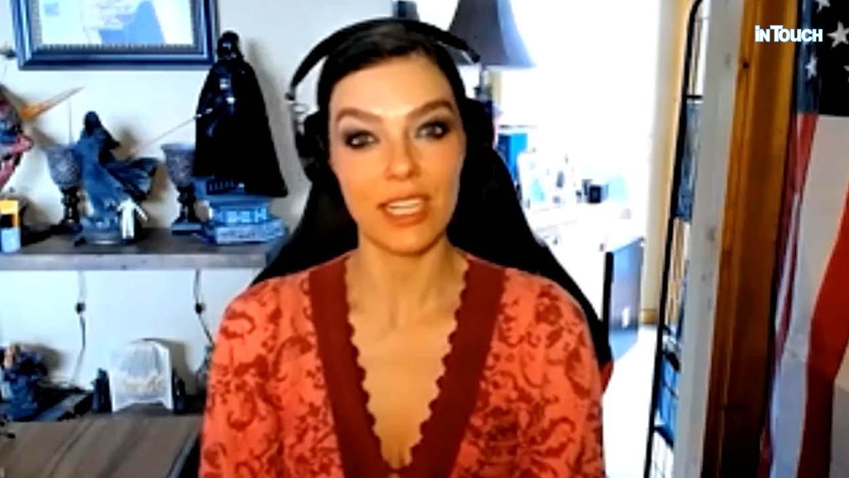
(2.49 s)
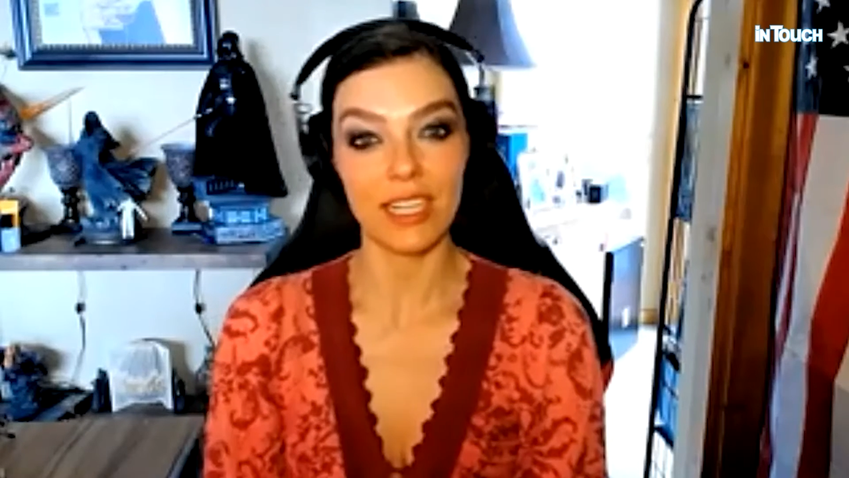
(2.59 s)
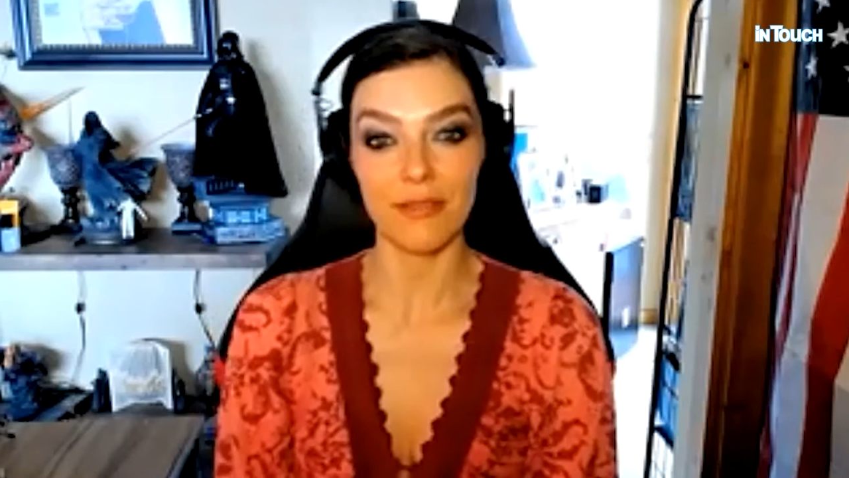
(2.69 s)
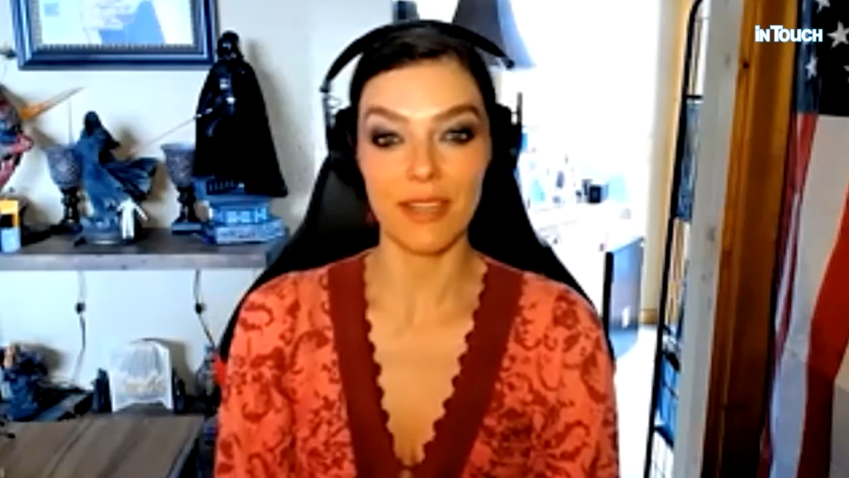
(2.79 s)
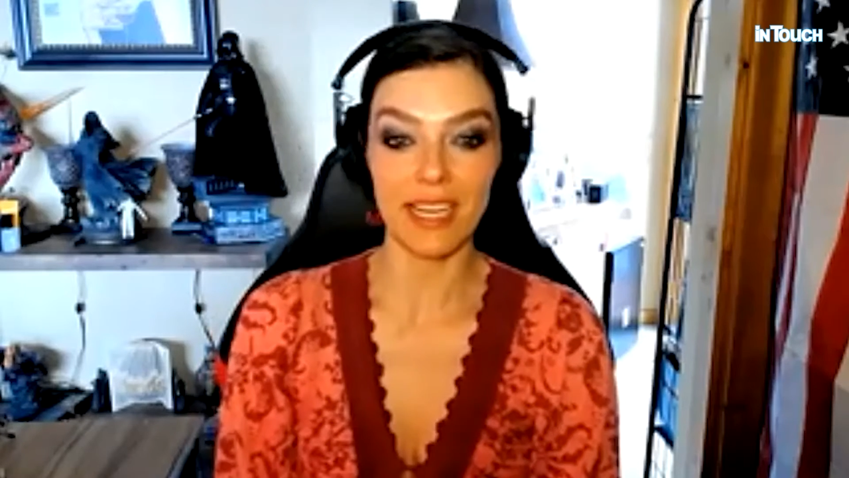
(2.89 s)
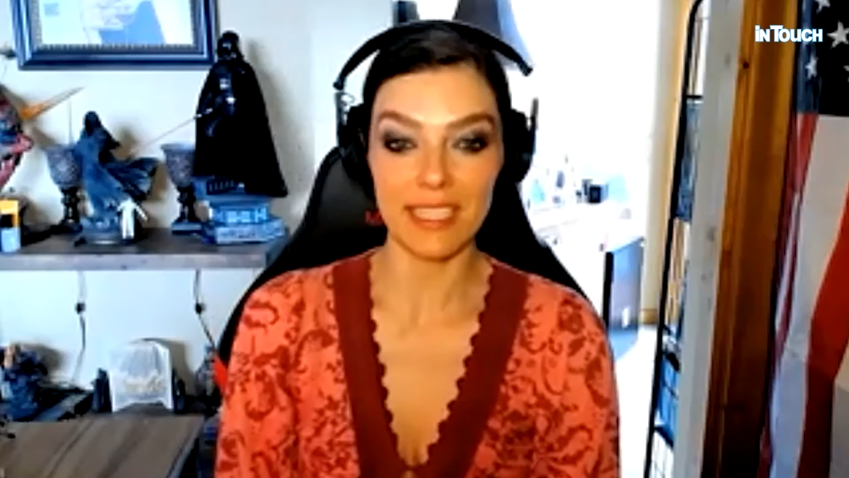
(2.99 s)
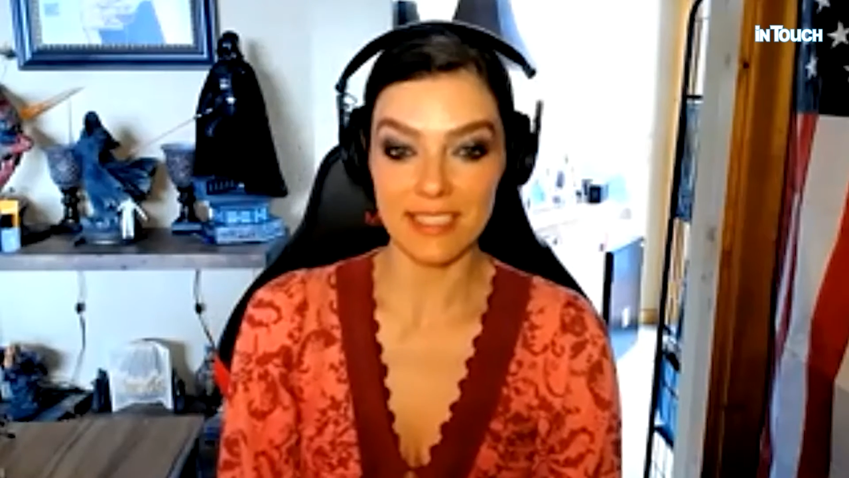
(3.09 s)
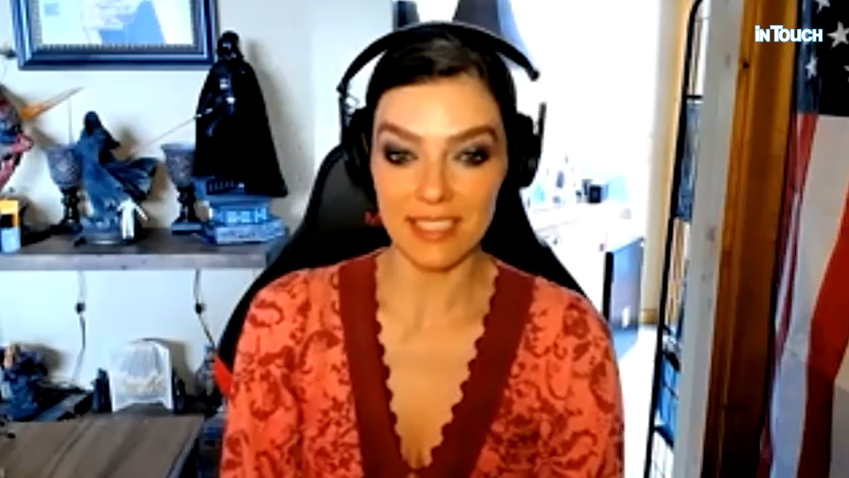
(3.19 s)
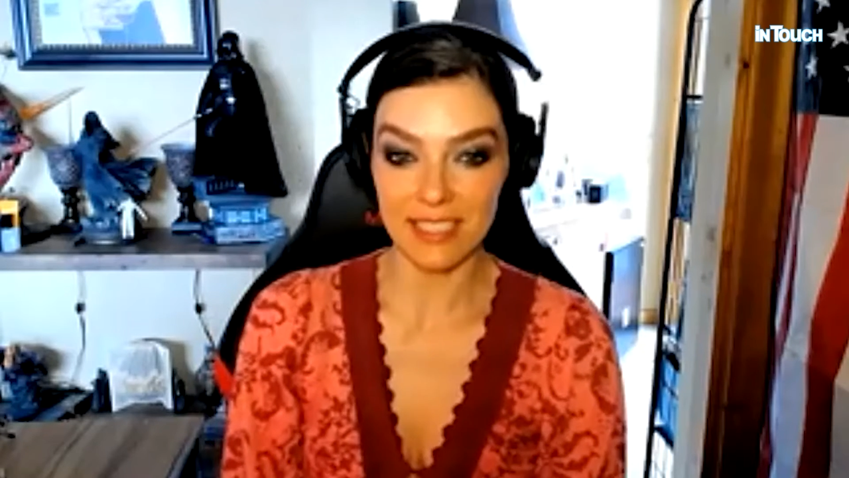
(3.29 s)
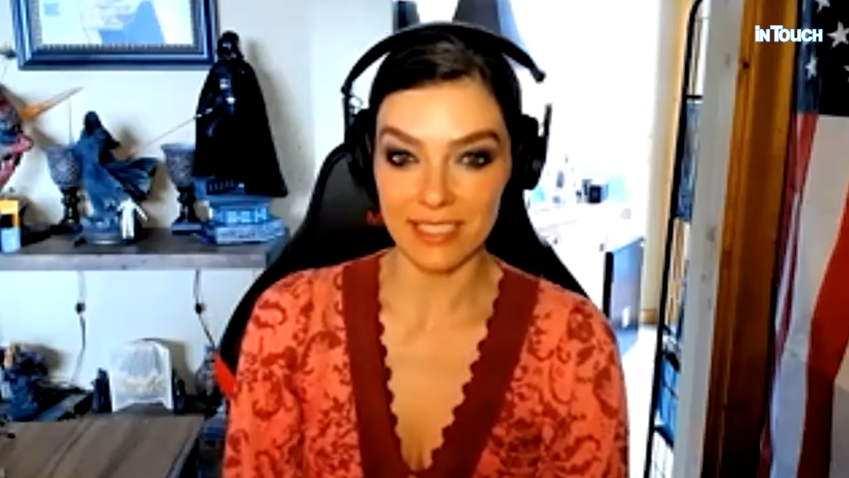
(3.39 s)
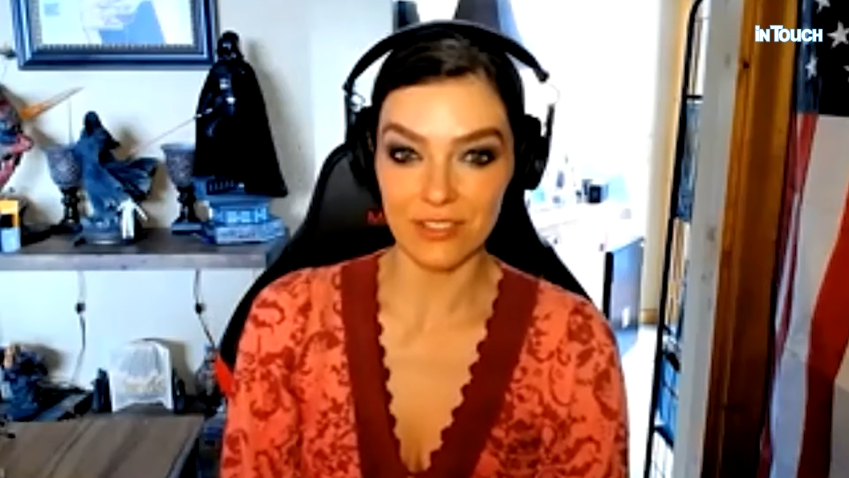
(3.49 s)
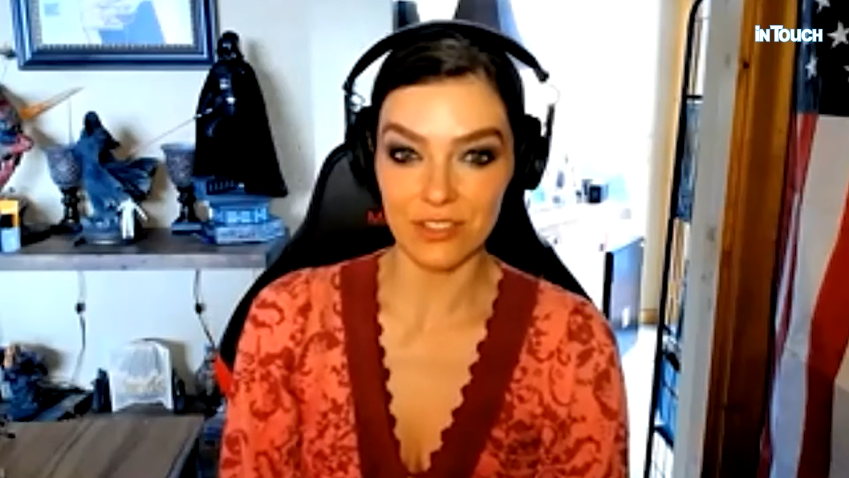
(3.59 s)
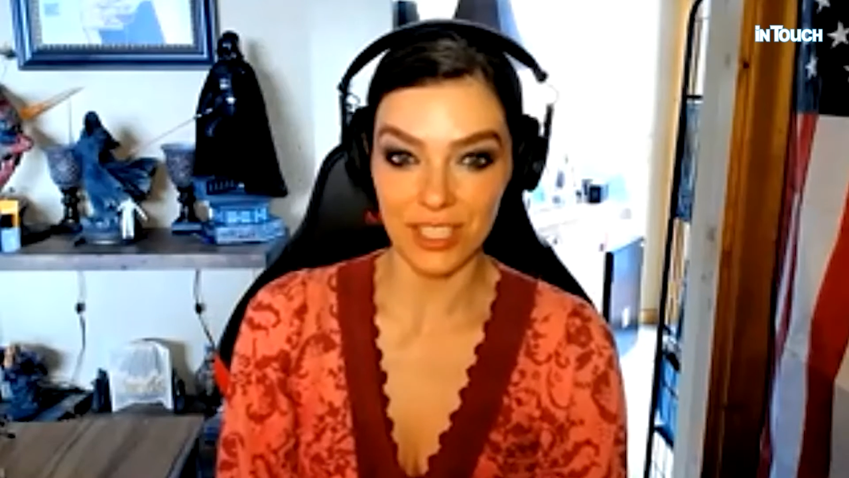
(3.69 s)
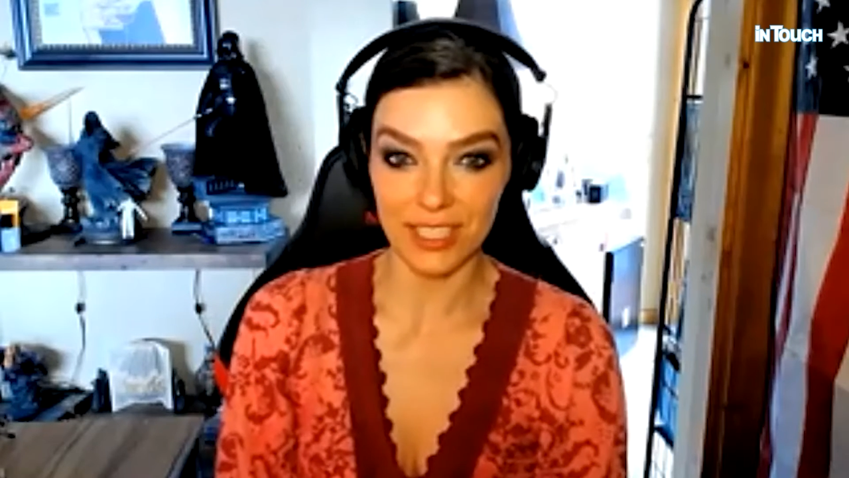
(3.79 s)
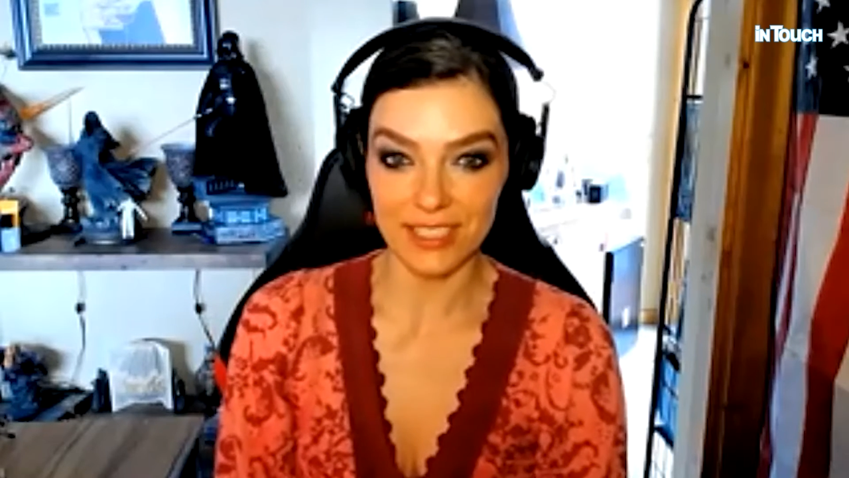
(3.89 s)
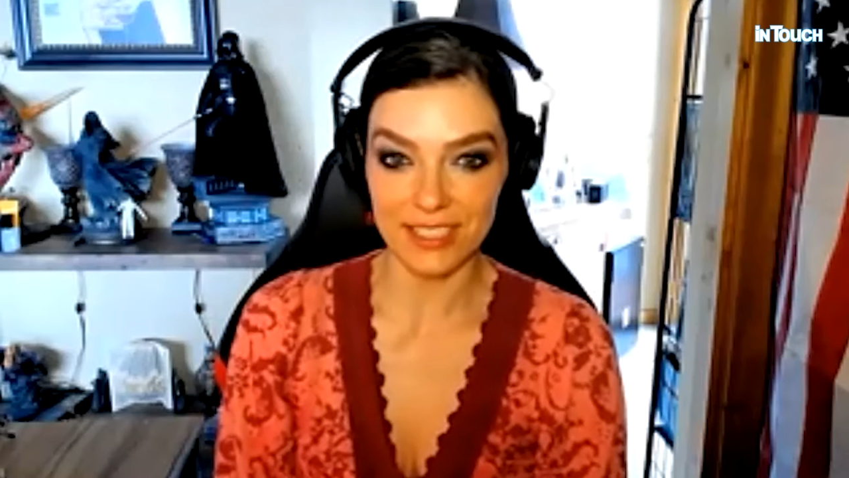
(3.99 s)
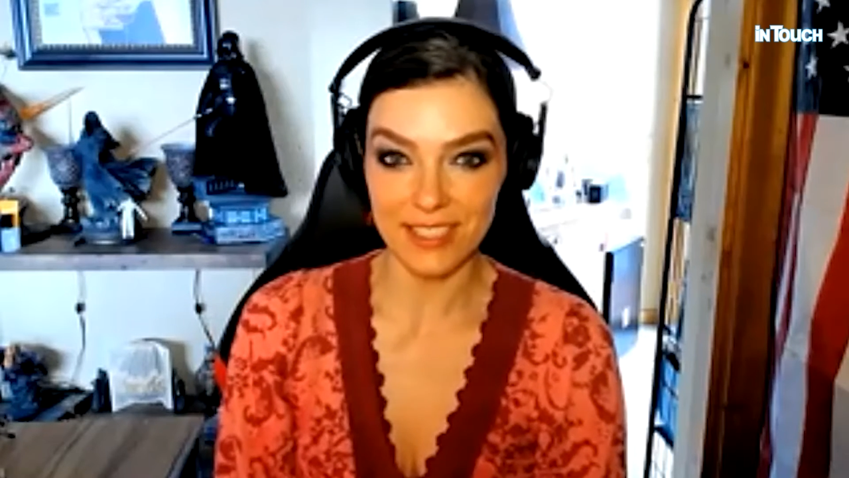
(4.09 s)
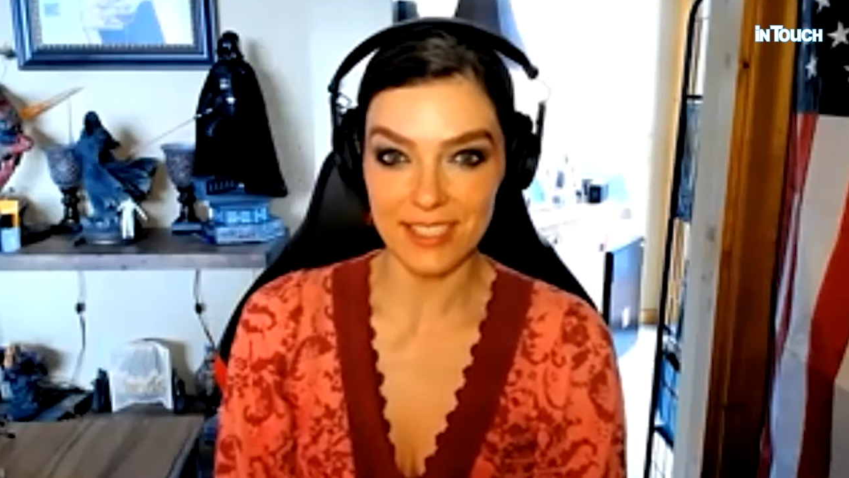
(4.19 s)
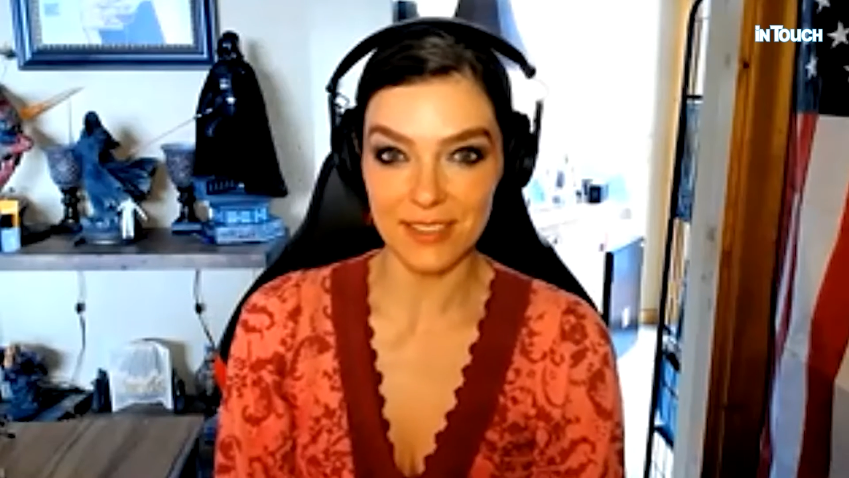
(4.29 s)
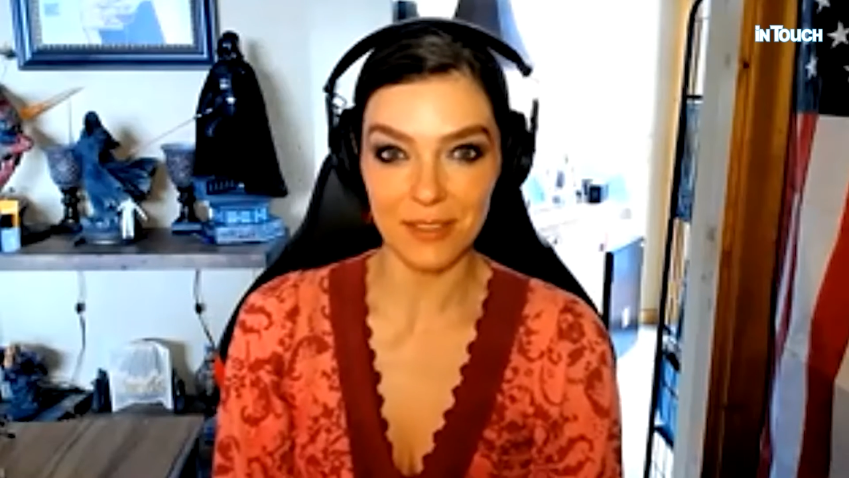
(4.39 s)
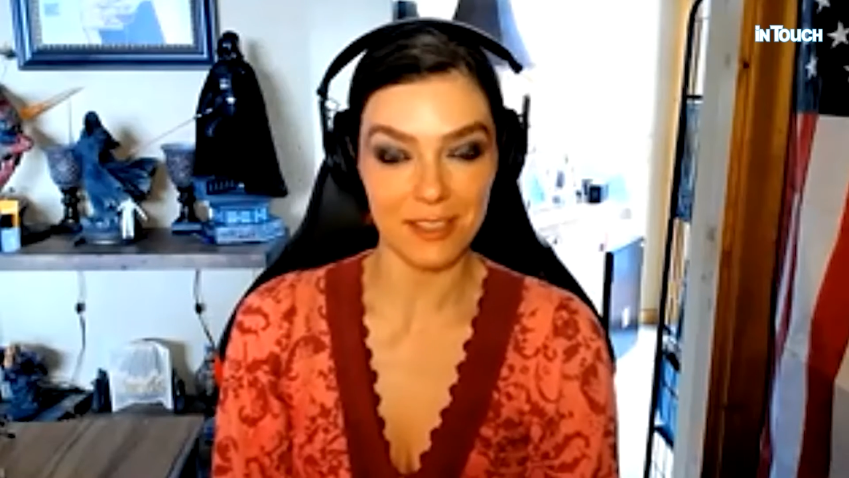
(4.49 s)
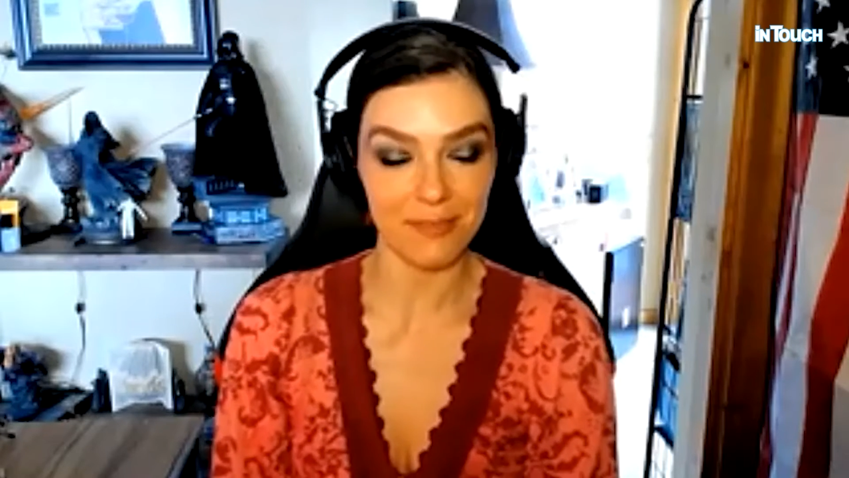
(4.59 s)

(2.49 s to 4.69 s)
I have 18 chickens